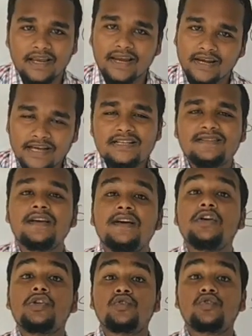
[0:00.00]
It is
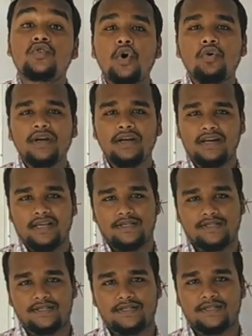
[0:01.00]
sour in
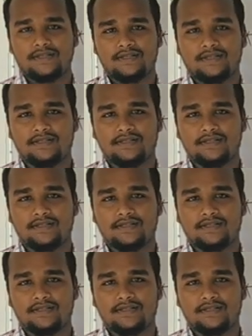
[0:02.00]
taste.